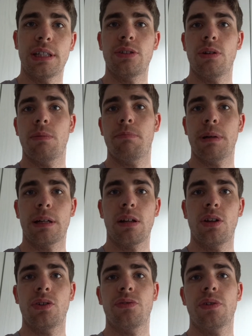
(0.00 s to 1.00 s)
do a big
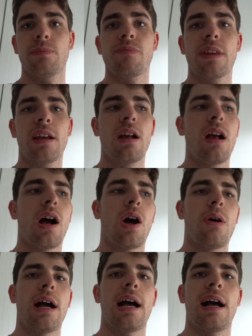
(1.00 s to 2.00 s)
load of them, I'll
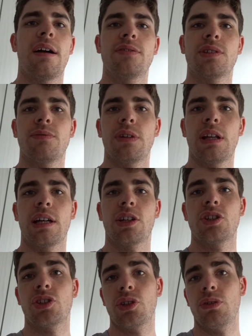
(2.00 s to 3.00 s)
have something like
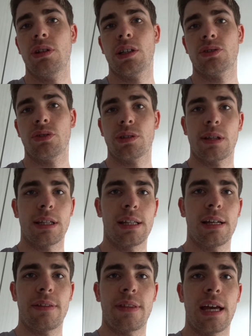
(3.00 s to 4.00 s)
cashew nuts or something
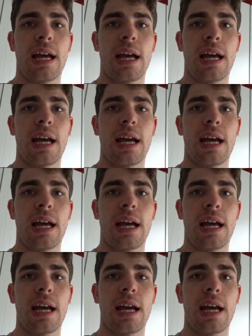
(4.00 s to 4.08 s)
like that,